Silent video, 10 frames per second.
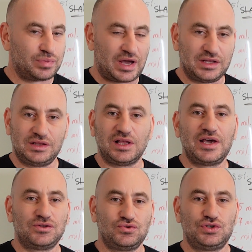I'd
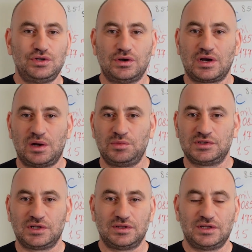like to see your
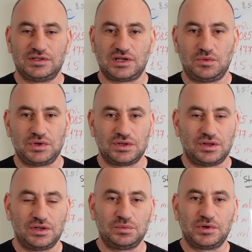comments on this. I went a
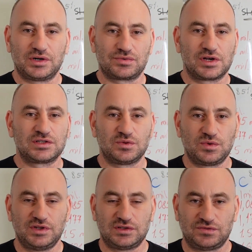little bit aggressive
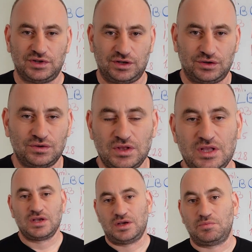with this video,
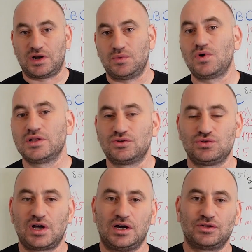but I want to
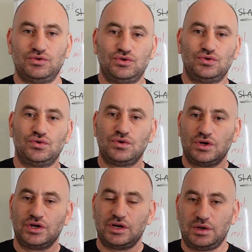talk to you
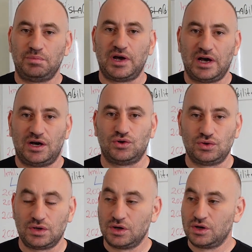
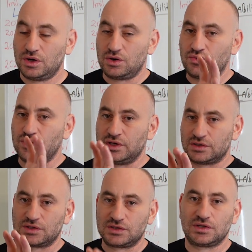about
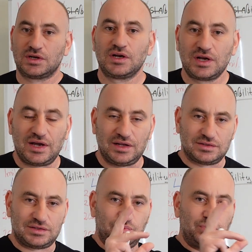risks and
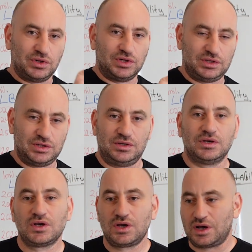stability,
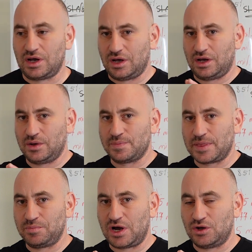
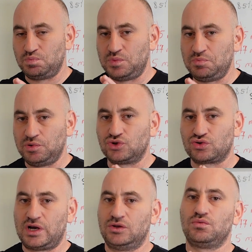about people
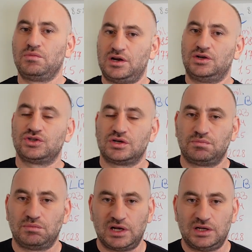trying to manage their
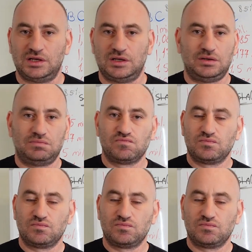money,